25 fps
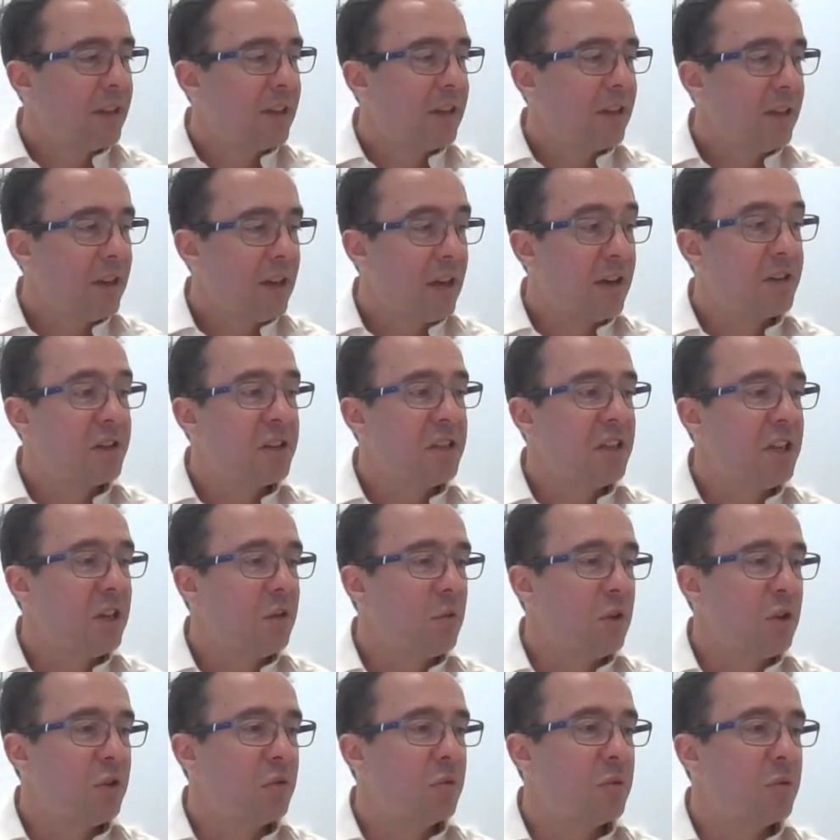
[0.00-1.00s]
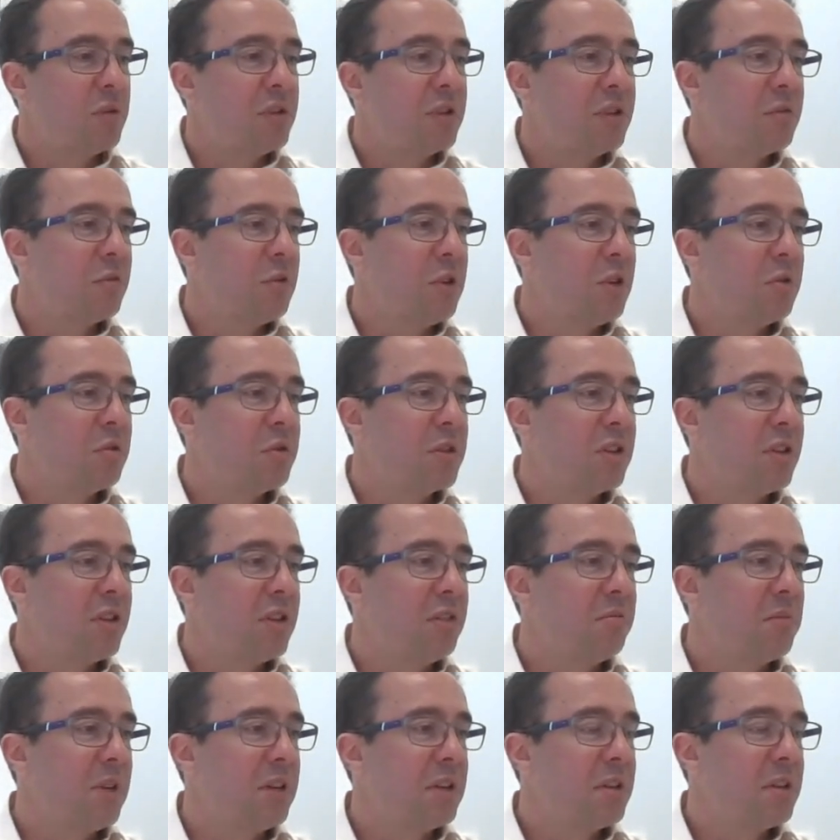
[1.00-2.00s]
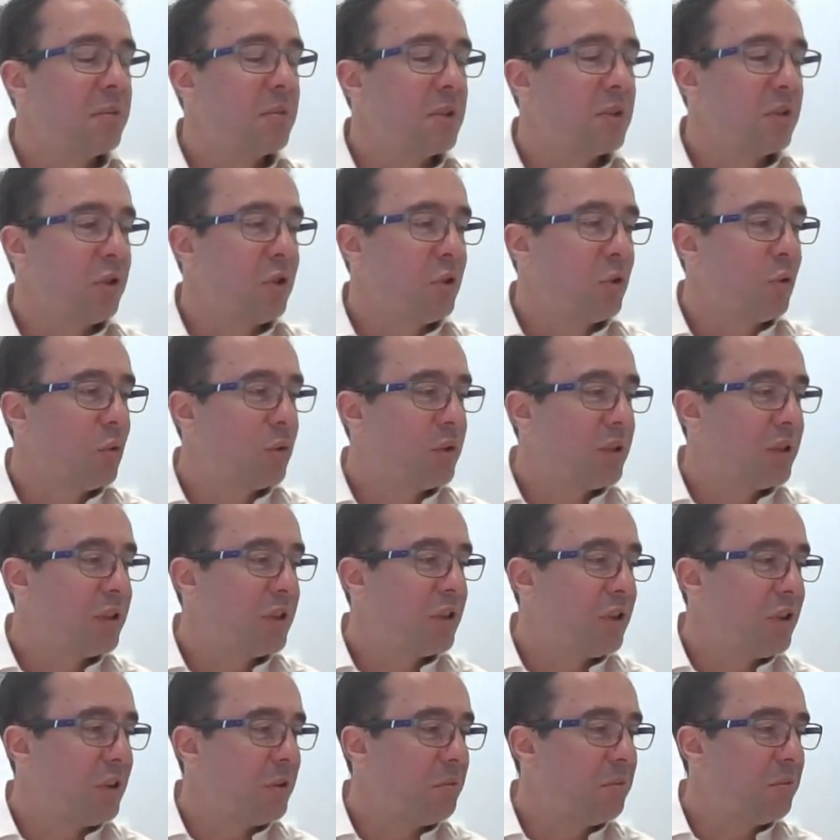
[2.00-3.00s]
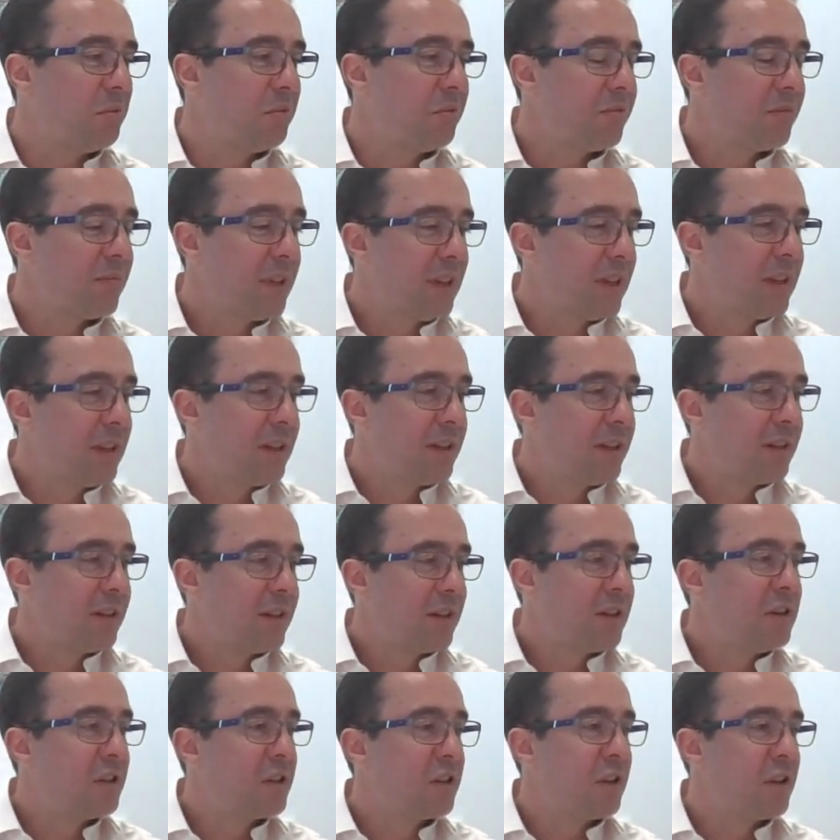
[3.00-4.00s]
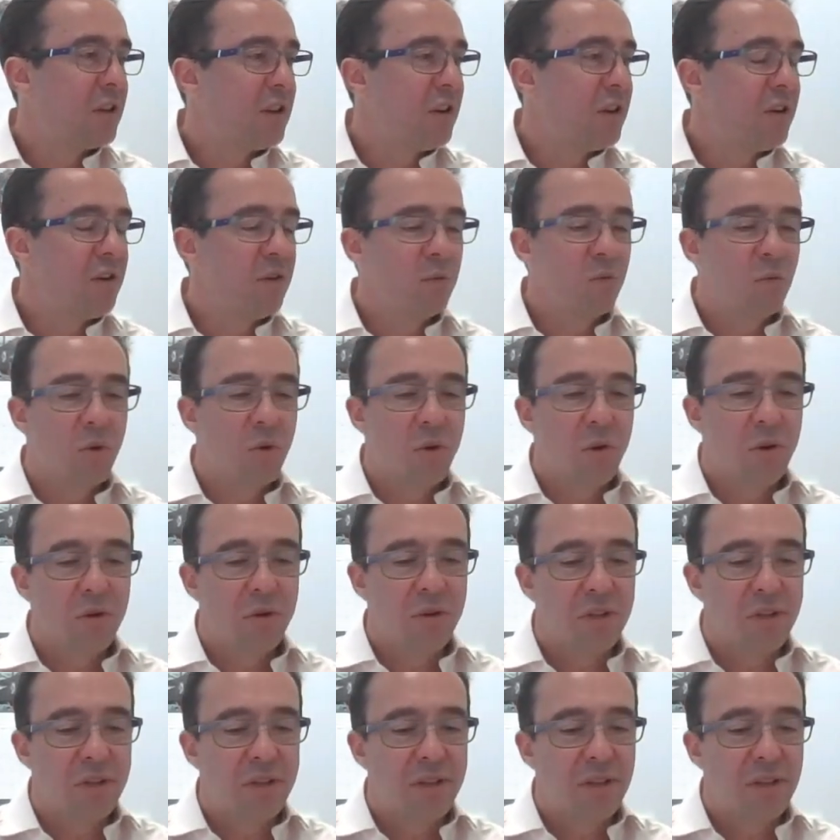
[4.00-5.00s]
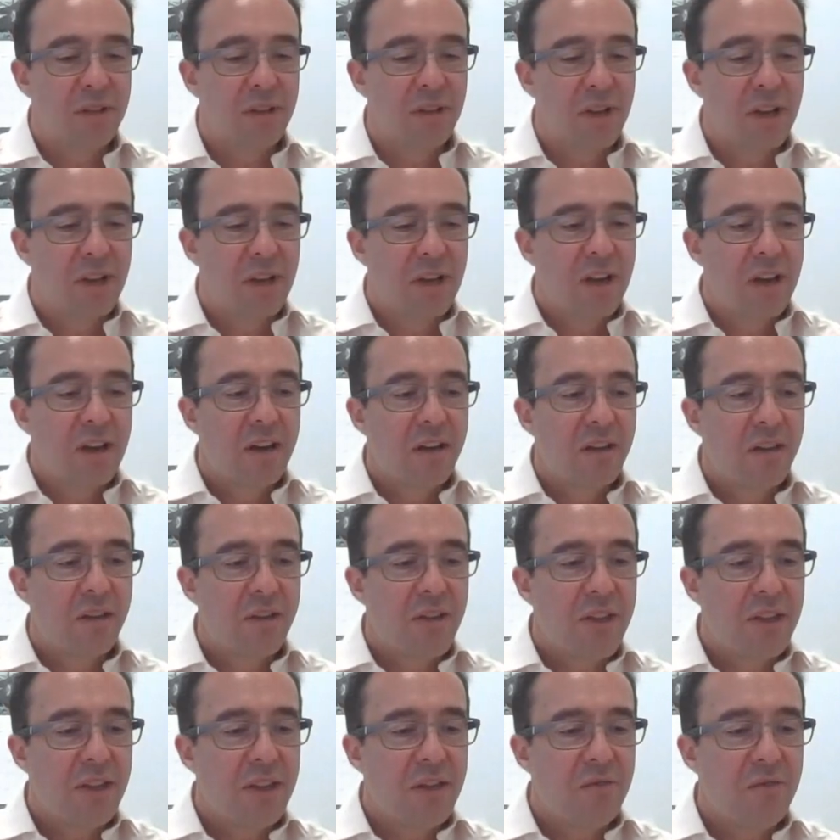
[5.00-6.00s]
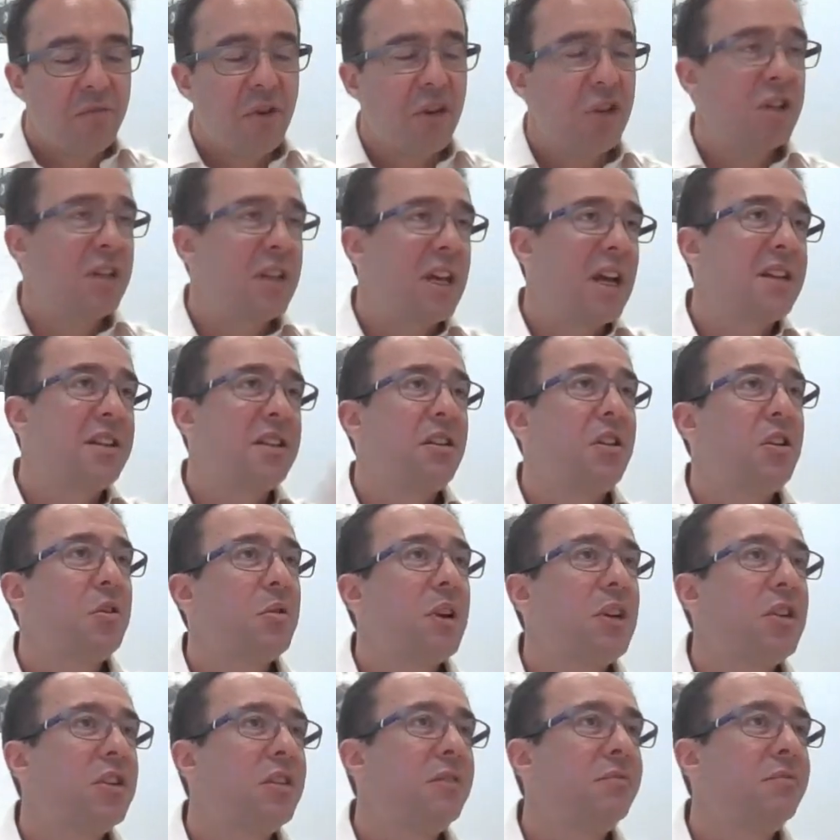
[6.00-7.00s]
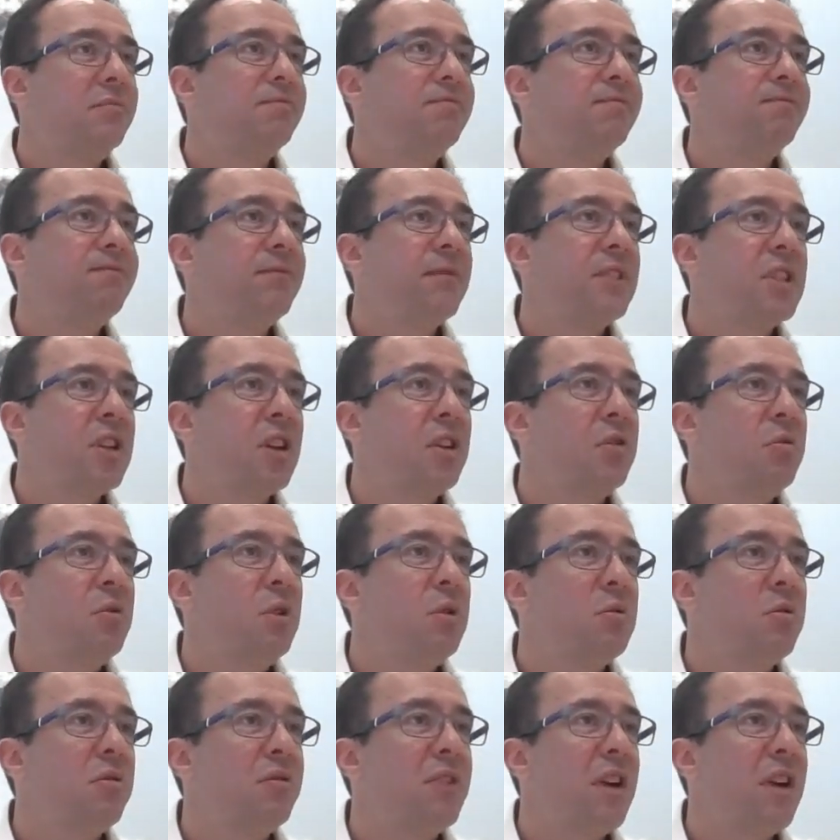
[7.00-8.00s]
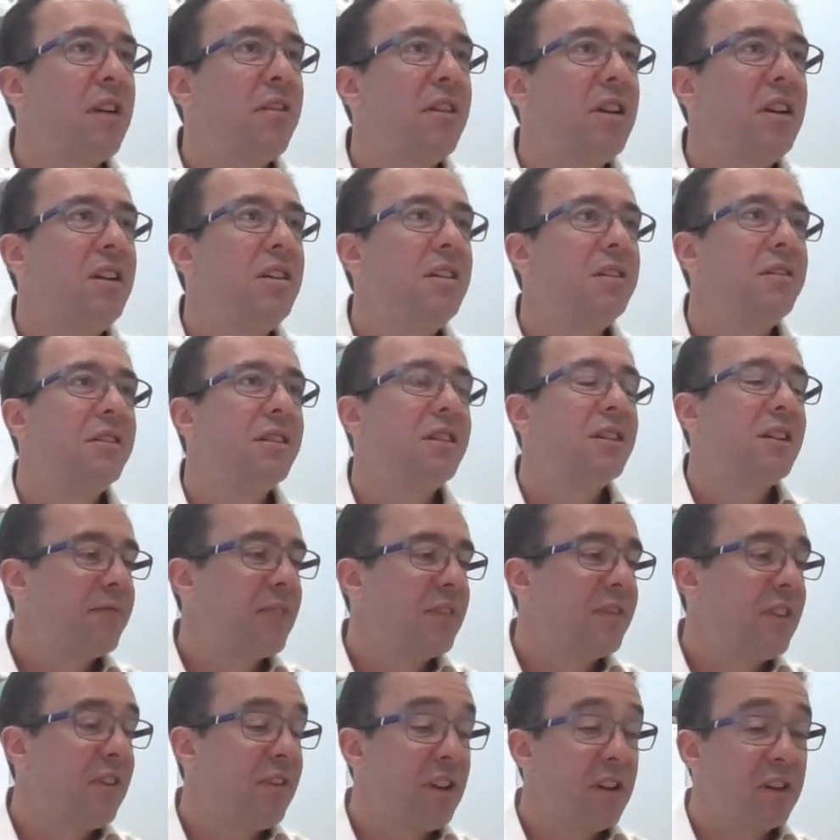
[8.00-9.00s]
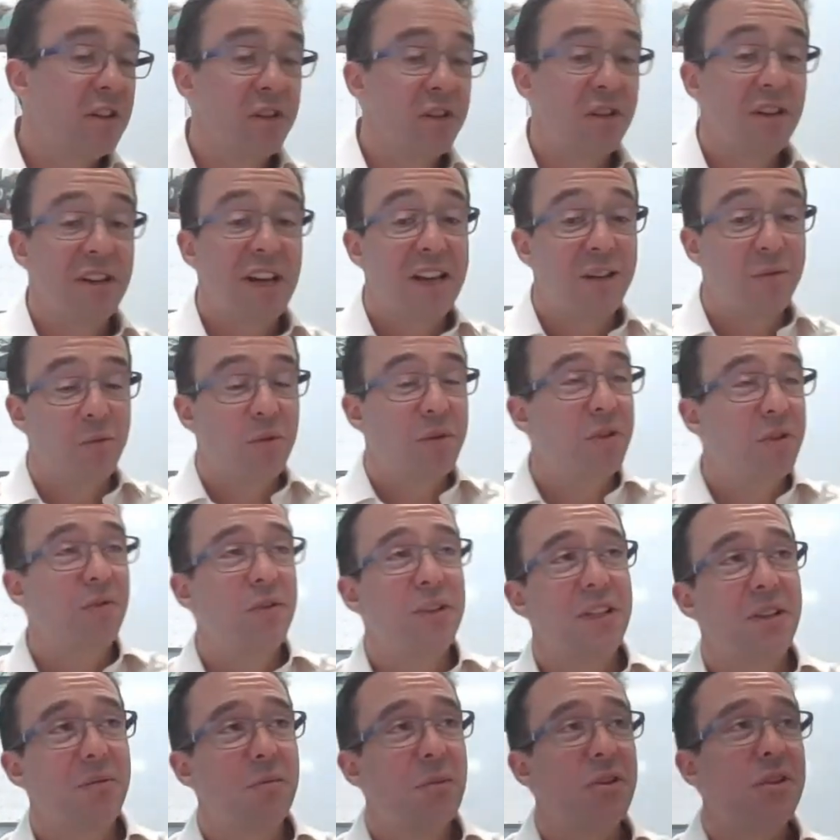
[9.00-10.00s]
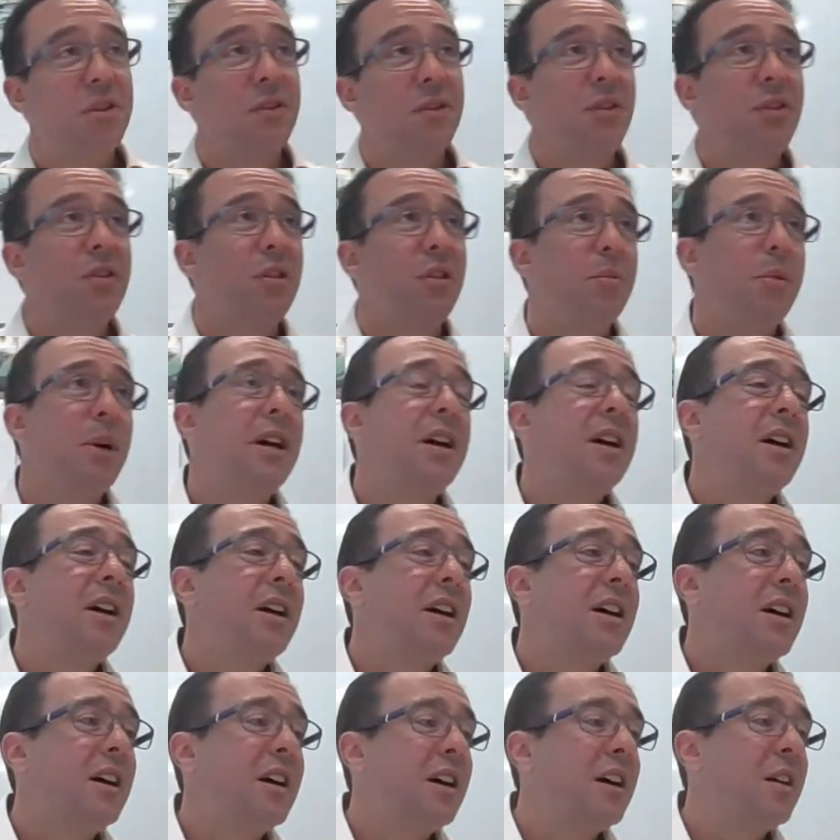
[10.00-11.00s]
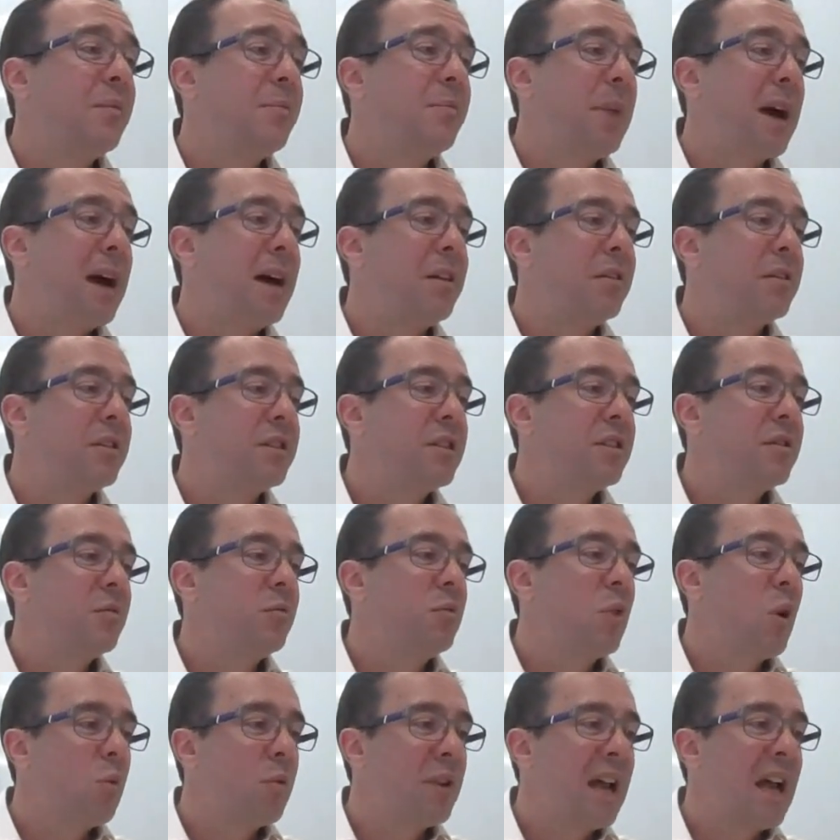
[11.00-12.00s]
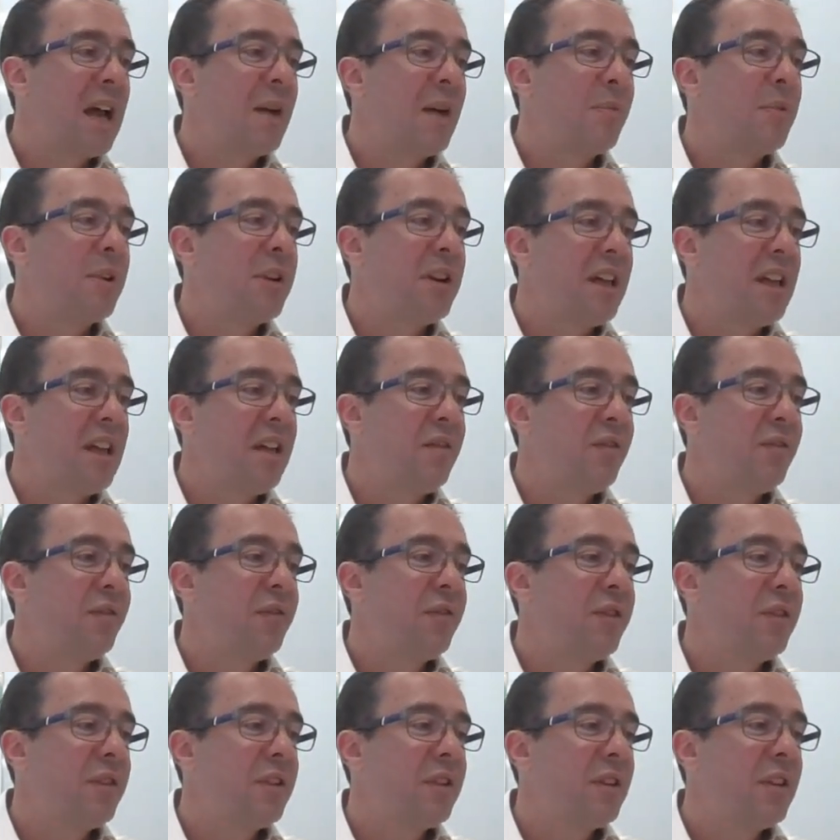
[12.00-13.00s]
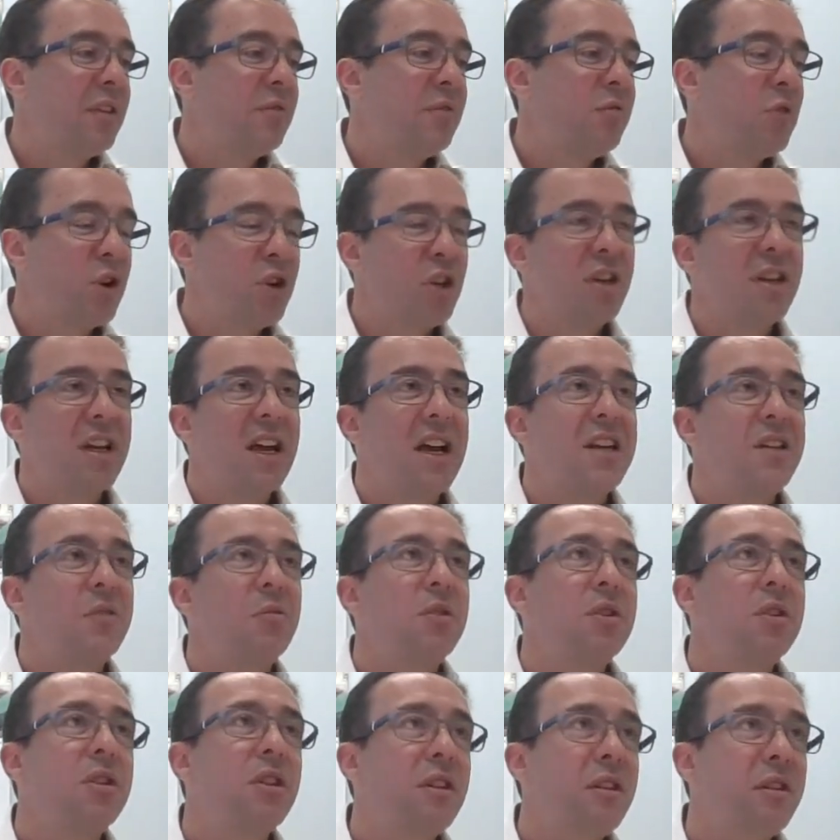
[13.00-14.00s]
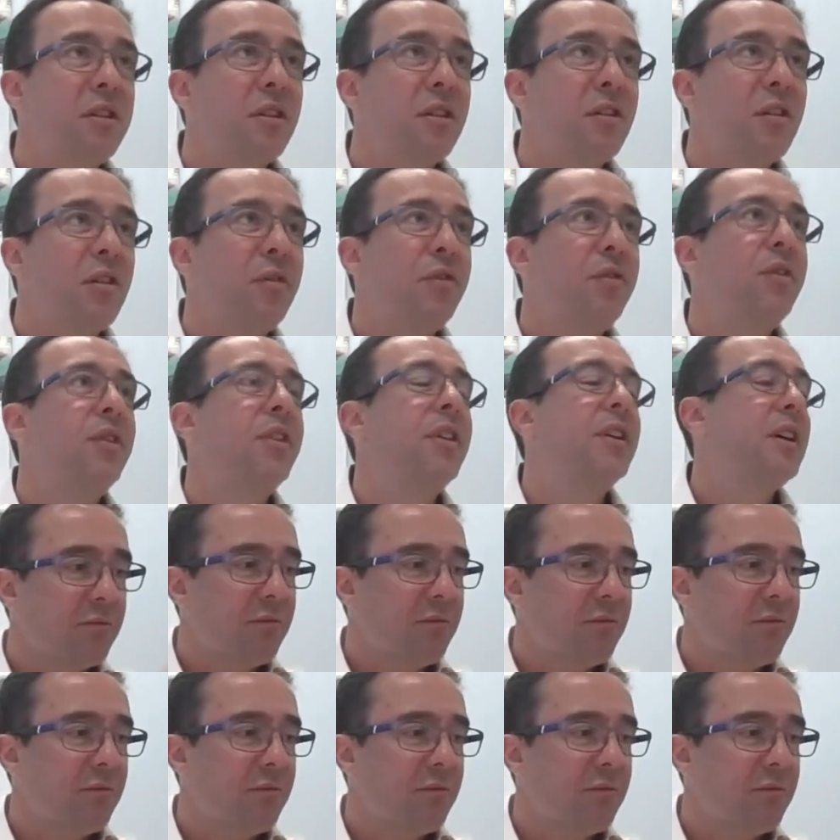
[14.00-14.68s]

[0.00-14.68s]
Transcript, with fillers: last year, which was which was a I suppose a shorter term concern was the Russian gas situation. So we were very, very concerned, as was obviously most of Europe, uh, about what would happen if Russian gas was turned off.